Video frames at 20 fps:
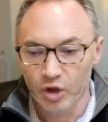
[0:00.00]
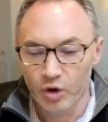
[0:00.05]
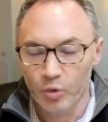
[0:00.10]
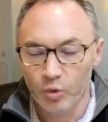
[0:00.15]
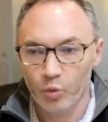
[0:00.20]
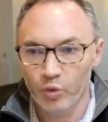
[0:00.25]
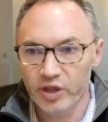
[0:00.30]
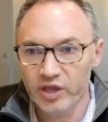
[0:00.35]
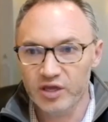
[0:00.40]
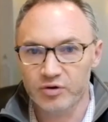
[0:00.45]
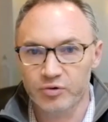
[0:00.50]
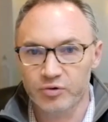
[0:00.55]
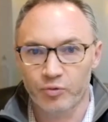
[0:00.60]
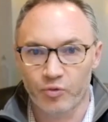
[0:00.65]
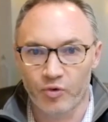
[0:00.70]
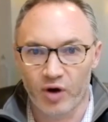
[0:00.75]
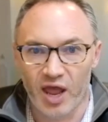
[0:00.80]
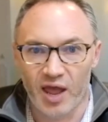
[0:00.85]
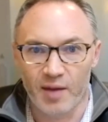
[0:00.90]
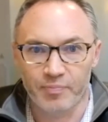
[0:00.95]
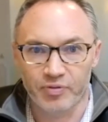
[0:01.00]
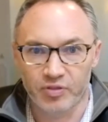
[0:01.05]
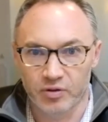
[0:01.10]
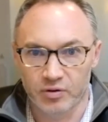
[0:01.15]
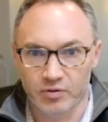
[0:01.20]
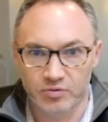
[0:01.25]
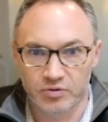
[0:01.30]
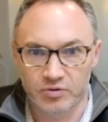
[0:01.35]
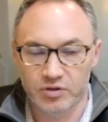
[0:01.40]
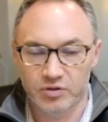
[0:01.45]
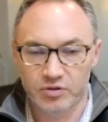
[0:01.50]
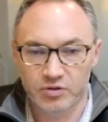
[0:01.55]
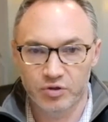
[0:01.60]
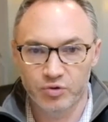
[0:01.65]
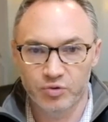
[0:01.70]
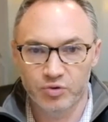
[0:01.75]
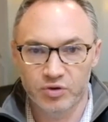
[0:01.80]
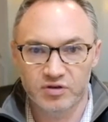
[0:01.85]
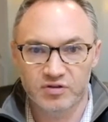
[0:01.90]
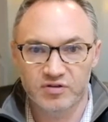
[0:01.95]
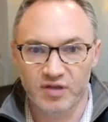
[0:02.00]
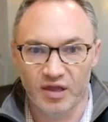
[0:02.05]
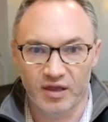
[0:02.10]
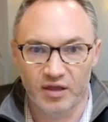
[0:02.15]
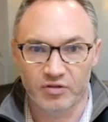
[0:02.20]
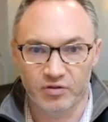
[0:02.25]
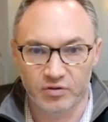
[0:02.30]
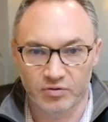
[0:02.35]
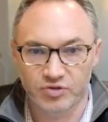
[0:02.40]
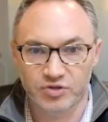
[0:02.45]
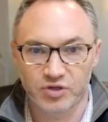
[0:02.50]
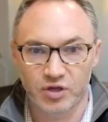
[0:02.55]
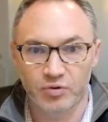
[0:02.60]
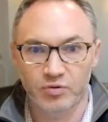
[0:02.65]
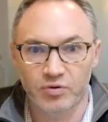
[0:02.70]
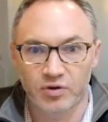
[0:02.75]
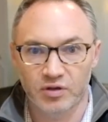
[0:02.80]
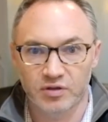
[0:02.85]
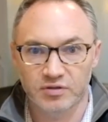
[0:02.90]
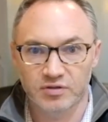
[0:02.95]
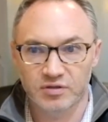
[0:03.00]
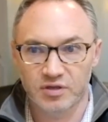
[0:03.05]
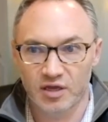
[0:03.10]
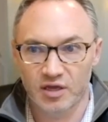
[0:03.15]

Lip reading: We can wrap those, you can take those tokens